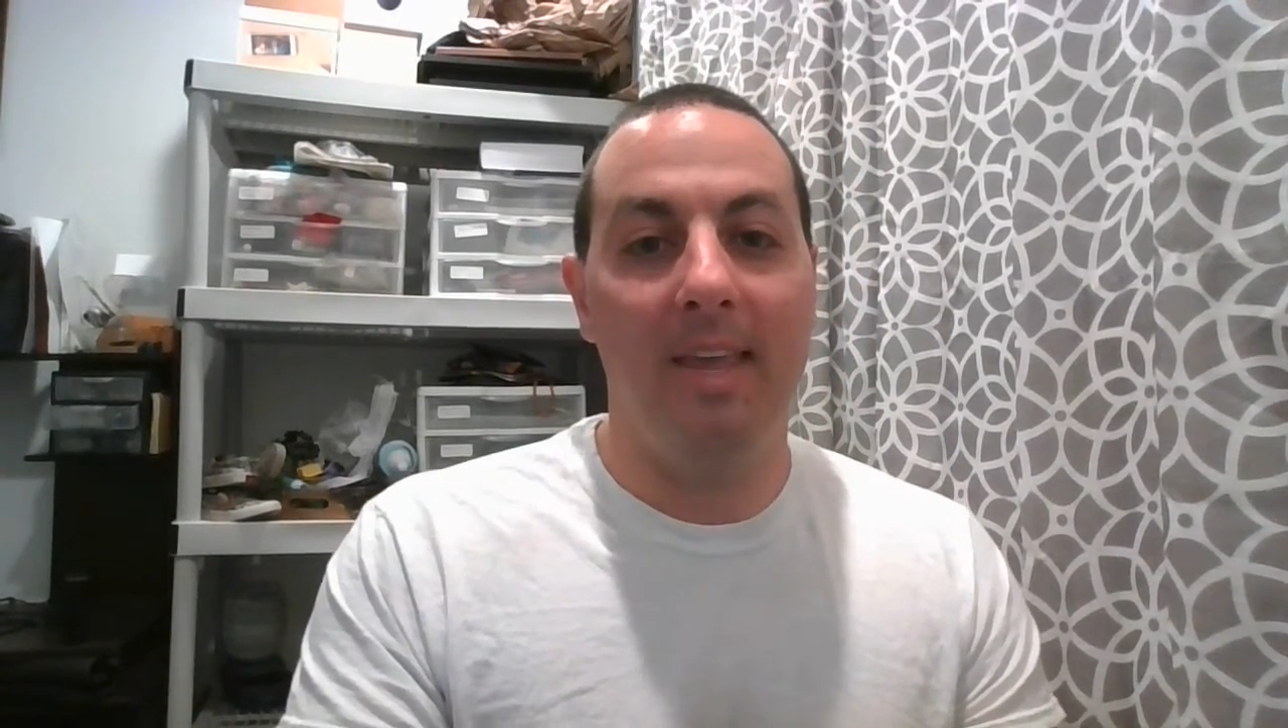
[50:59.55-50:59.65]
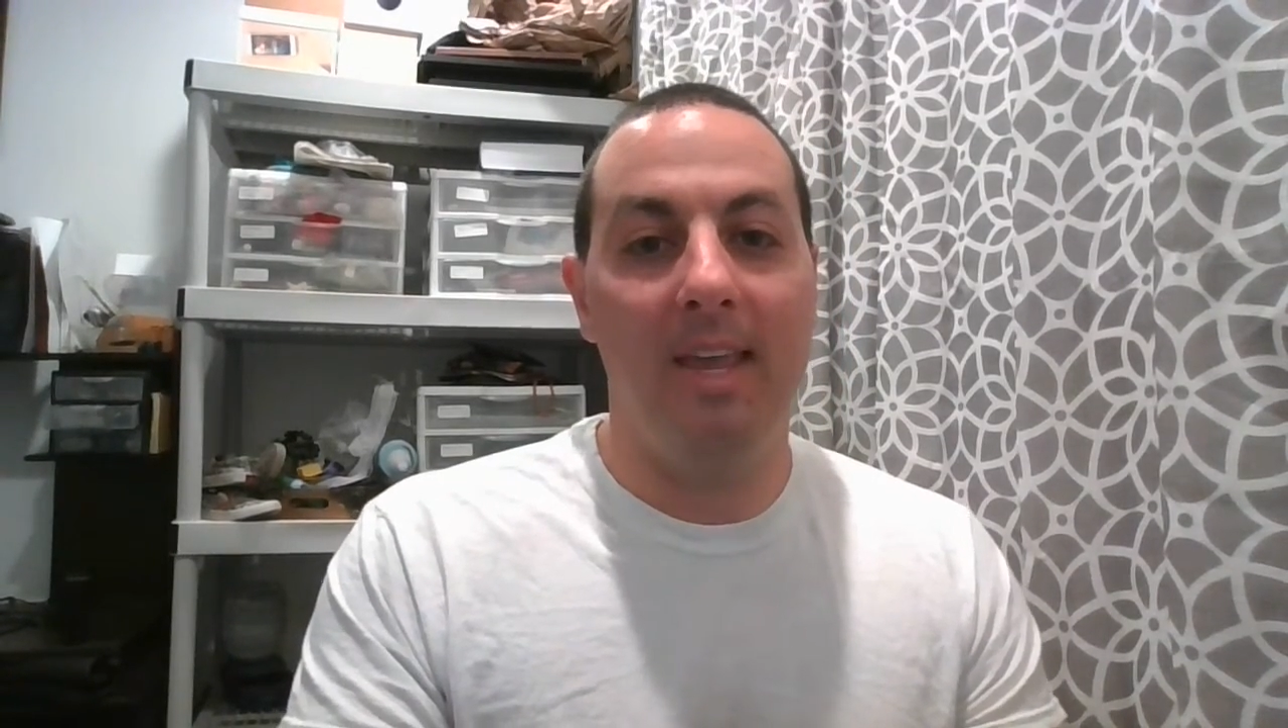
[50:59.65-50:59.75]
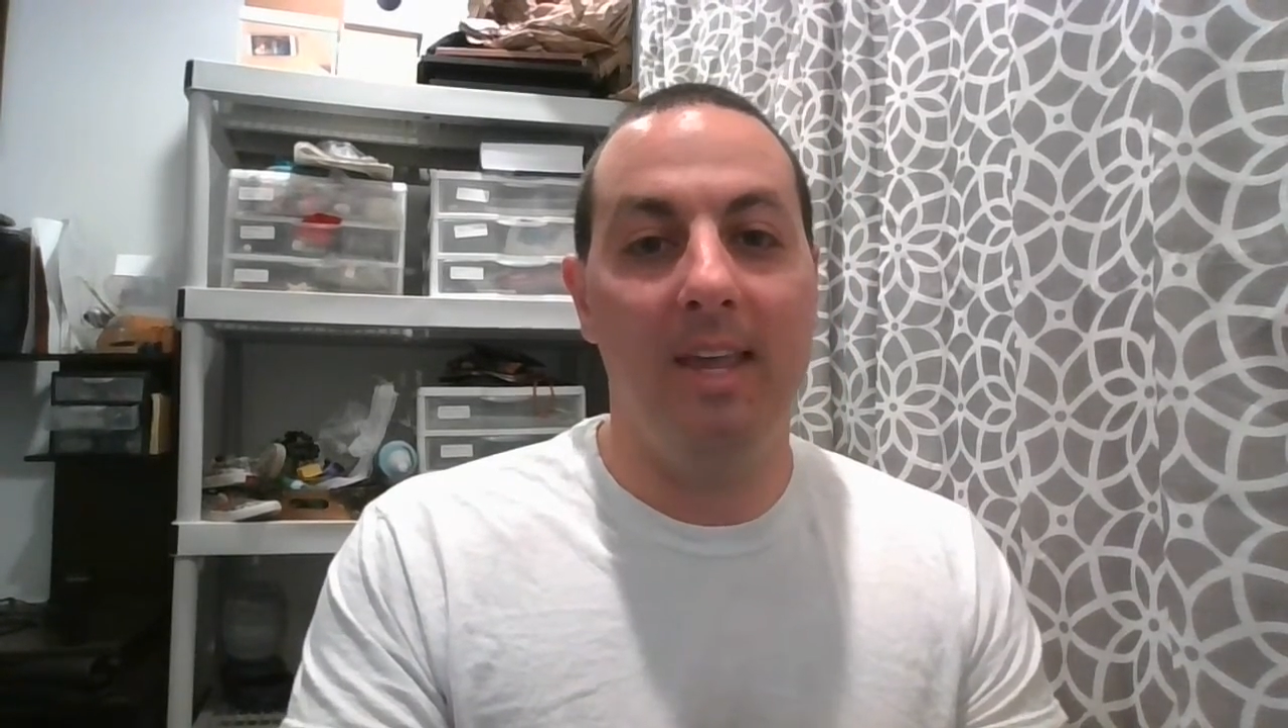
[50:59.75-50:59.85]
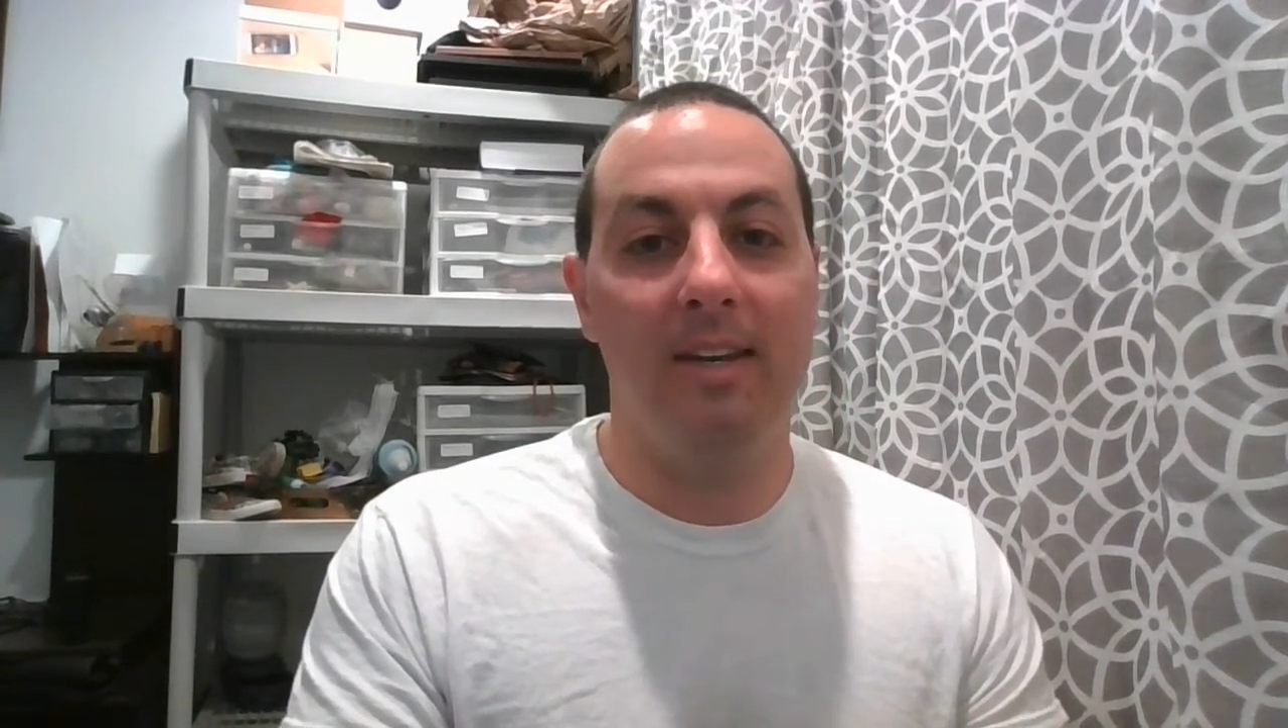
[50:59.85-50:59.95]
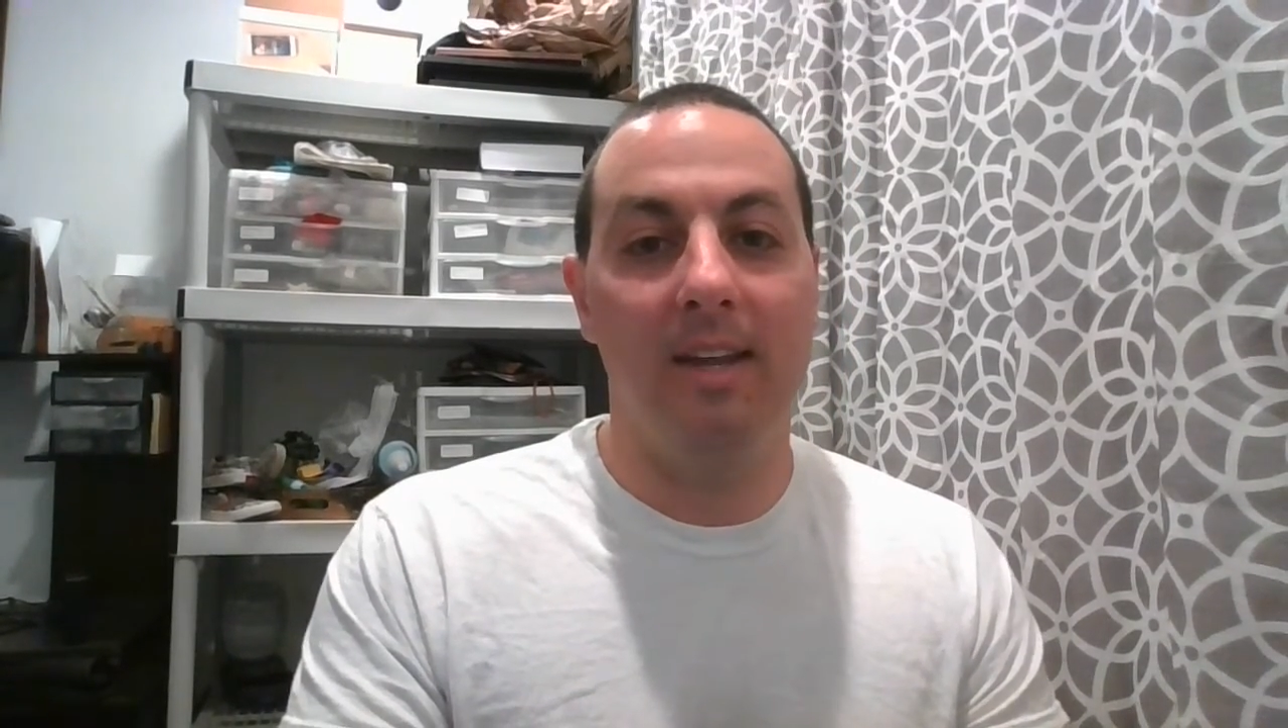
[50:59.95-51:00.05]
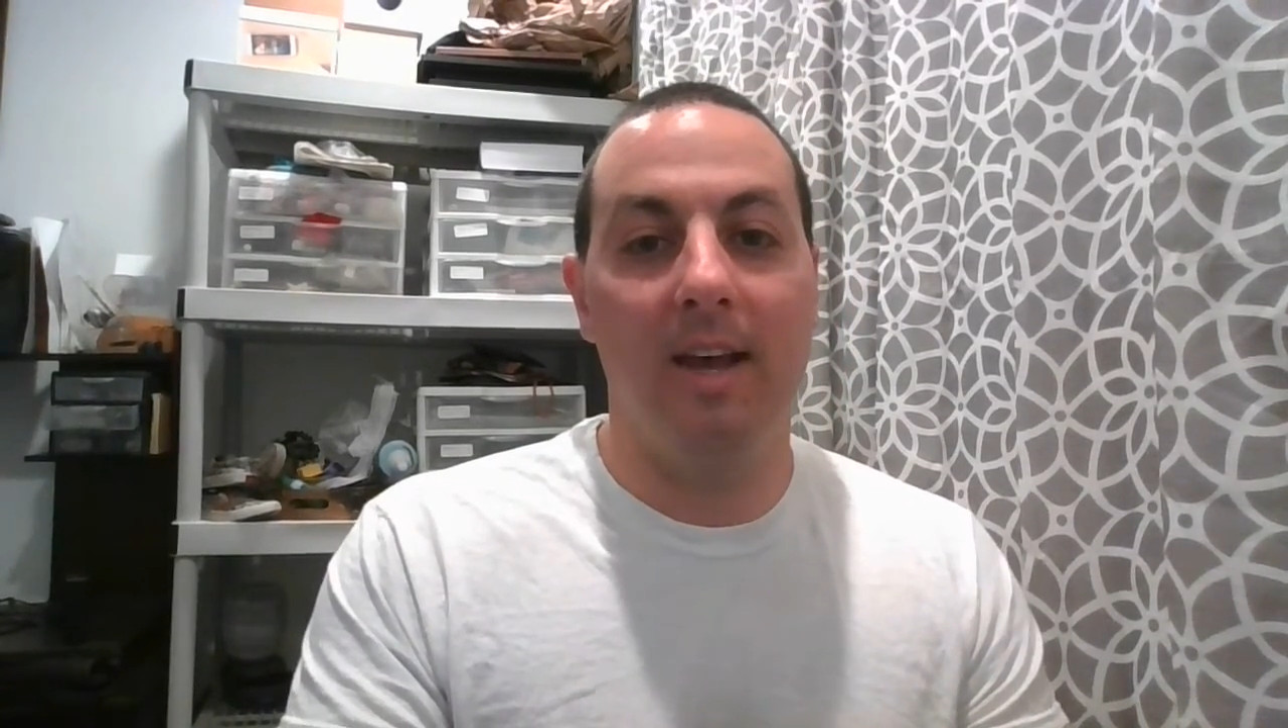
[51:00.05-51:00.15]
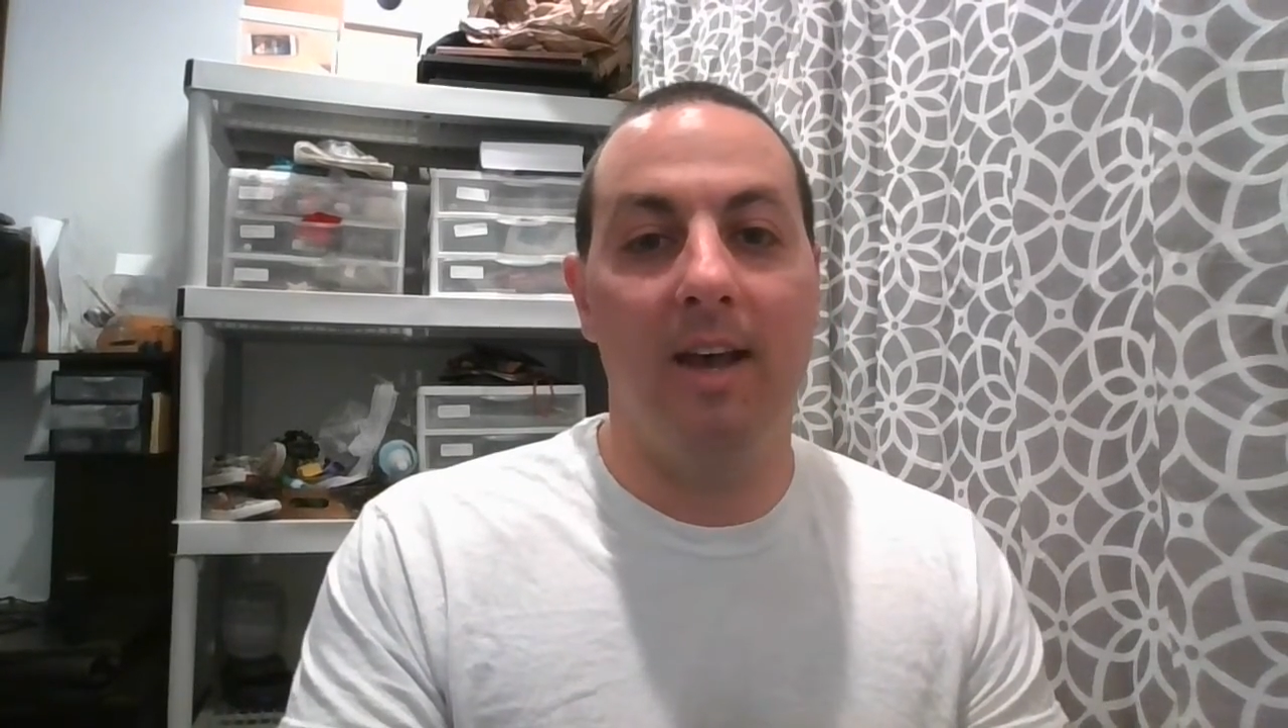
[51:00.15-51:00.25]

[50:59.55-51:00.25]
And